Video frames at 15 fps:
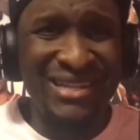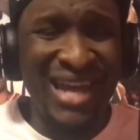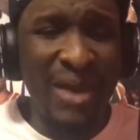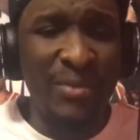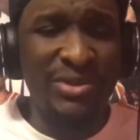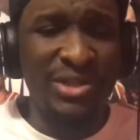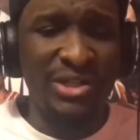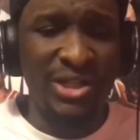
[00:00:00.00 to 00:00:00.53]

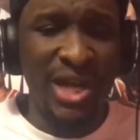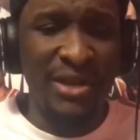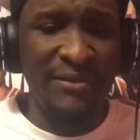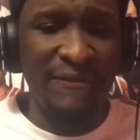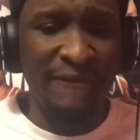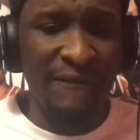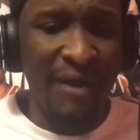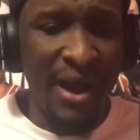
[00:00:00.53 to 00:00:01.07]
Thomas and
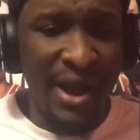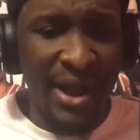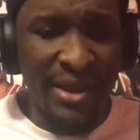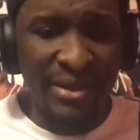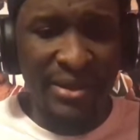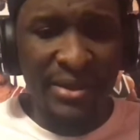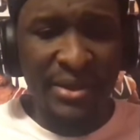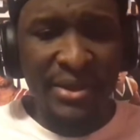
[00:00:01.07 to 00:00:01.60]
Shannon
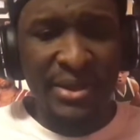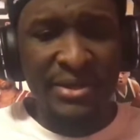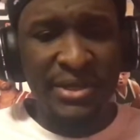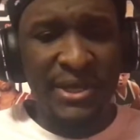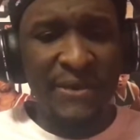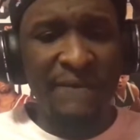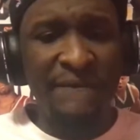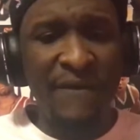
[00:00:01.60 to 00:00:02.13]
Fry.
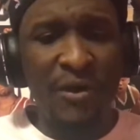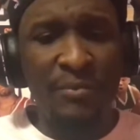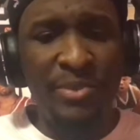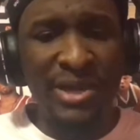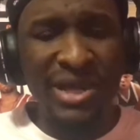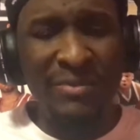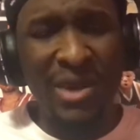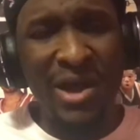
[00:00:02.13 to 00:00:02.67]
Then
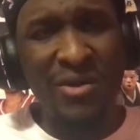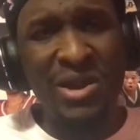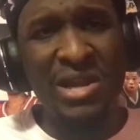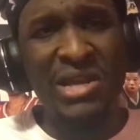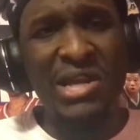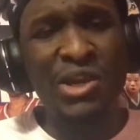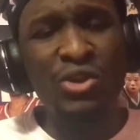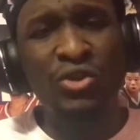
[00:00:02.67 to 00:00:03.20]
piggyback on
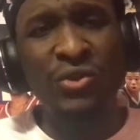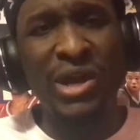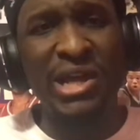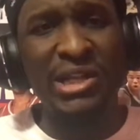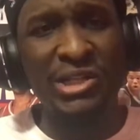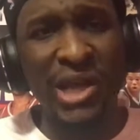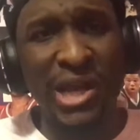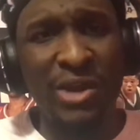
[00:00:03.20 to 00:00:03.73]
that. Then you
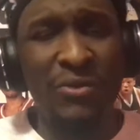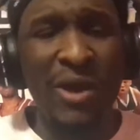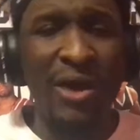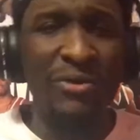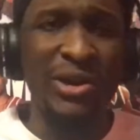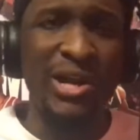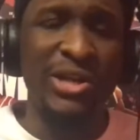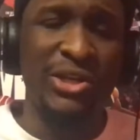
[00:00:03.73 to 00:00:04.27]
trade Jay
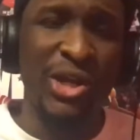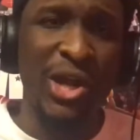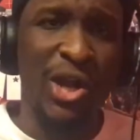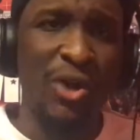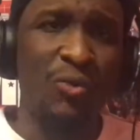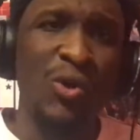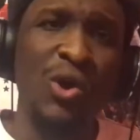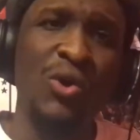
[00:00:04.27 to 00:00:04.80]
Crowder and
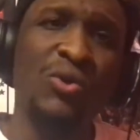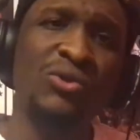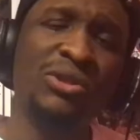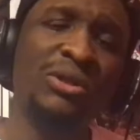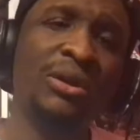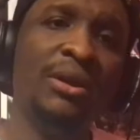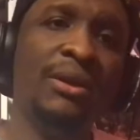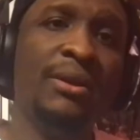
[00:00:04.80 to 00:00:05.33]
Derrick
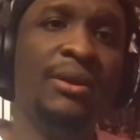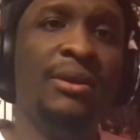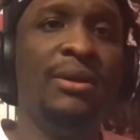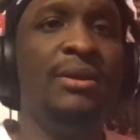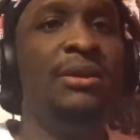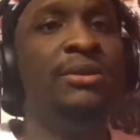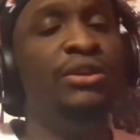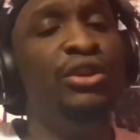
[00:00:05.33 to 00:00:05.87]
Rose
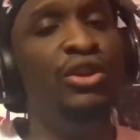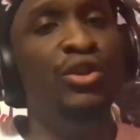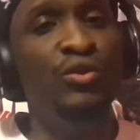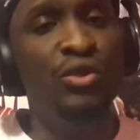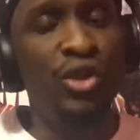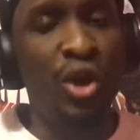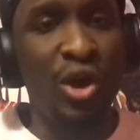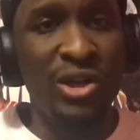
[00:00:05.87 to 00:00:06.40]
to the
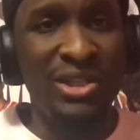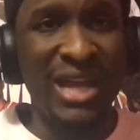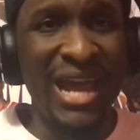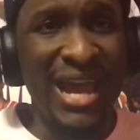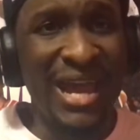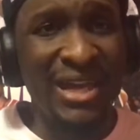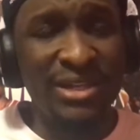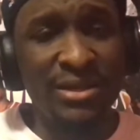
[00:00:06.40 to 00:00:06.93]
Utah
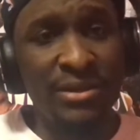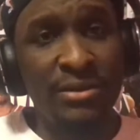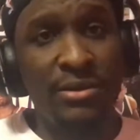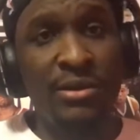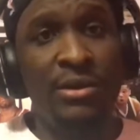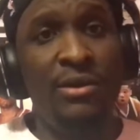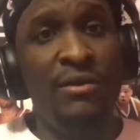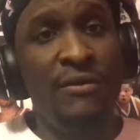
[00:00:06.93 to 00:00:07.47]
Jazz
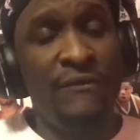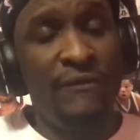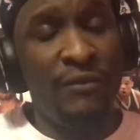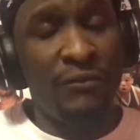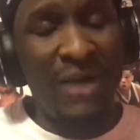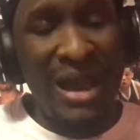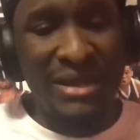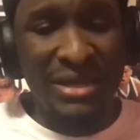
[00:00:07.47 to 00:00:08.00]
for
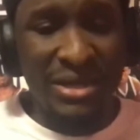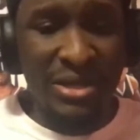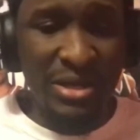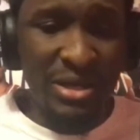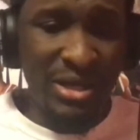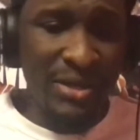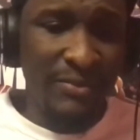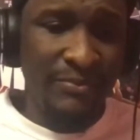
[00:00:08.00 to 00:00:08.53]
Rodney
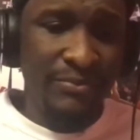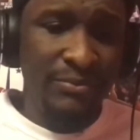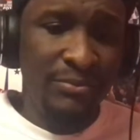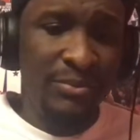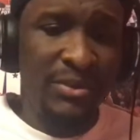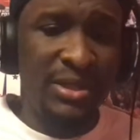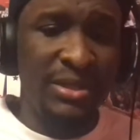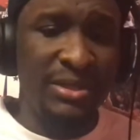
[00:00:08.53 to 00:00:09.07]
Hood.
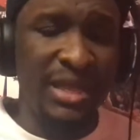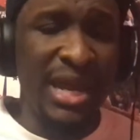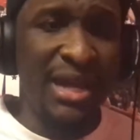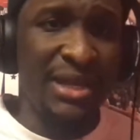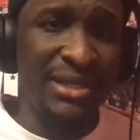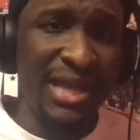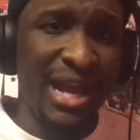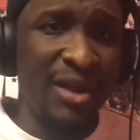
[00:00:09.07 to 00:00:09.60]
Then
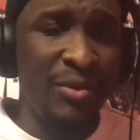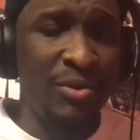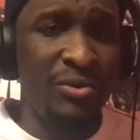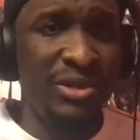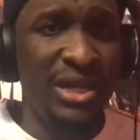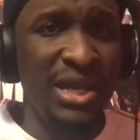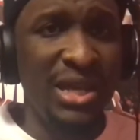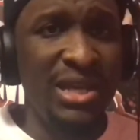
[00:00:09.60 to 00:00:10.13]
the Sacramento
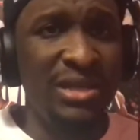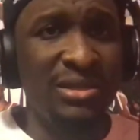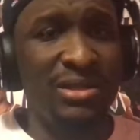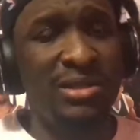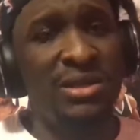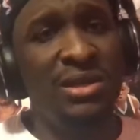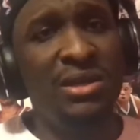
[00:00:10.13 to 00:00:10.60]
Kings